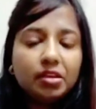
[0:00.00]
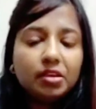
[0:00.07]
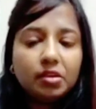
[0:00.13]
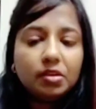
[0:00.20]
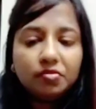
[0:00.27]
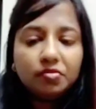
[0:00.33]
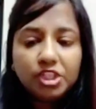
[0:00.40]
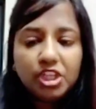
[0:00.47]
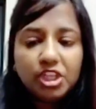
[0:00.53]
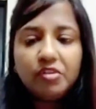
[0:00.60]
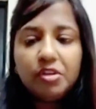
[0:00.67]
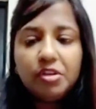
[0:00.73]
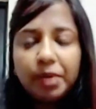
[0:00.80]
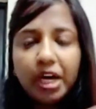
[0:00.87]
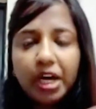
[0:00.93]
whichever
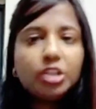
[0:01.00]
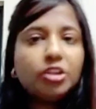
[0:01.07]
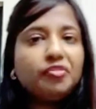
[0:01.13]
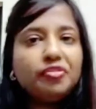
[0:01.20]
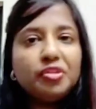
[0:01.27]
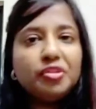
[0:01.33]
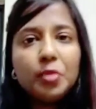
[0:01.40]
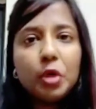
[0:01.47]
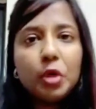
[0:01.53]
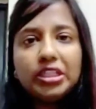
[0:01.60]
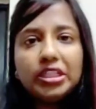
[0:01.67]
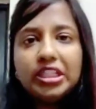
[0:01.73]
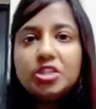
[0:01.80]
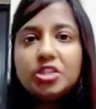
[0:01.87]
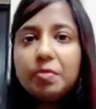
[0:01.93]
part of your body
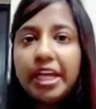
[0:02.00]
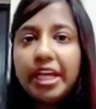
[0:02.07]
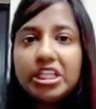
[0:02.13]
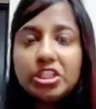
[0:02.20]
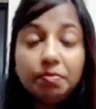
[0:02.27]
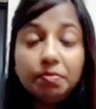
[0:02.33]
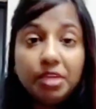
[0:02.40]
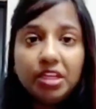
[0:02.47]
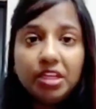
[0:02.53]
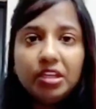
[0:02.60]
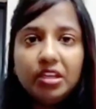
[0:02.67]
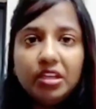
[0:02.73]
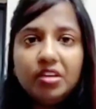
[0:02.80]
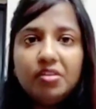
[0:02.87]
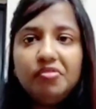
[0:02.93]
it might be.
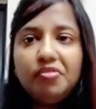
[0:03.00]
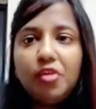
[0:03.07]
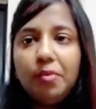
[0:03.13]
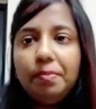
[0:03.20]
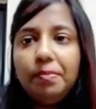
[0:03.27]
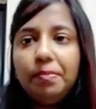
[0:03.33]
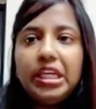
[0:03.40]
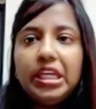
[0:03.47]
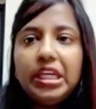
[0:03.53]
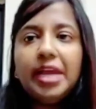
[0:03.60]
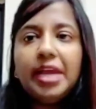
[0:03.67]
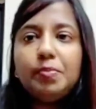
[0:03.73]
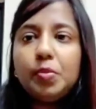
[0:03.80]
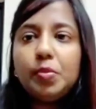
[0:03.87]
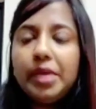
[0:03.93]
For me, I
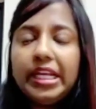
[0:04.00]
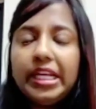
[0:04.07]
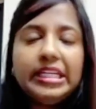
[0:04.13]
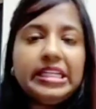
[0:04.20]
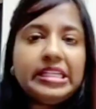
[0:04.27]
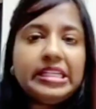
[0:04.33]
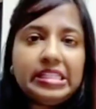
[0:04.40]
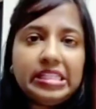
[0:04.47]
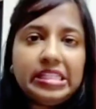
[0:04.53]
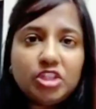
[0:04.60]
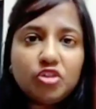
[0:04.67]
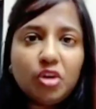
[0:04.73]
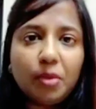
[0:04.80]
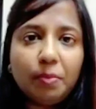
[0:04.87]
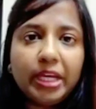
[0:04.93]
mainly see it
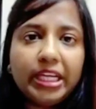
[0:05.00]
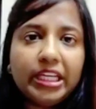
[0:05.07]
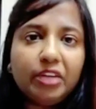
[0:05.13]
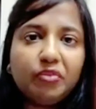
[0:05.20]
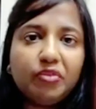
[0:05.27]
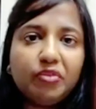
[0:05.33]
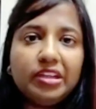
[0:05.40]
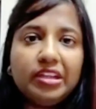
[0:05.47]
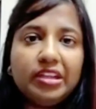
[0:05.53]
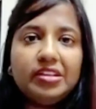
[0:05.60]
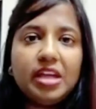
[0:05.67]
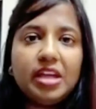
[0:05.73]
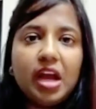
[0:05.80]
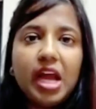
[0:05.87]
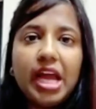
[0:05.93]
from my navel
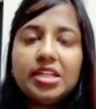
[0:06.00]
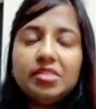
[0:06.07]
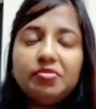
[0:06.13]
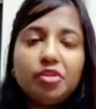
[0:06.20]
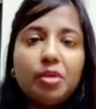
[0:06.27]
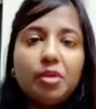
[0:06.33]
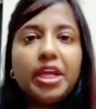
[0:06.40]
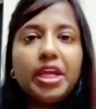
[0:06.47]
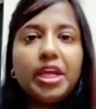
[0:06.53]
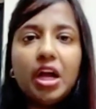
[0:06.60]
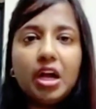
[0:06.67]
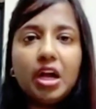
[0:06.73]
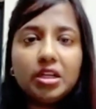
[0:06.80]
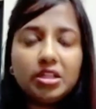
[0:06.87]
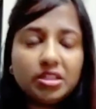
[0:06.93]
area and from my
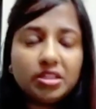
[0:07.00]
heart.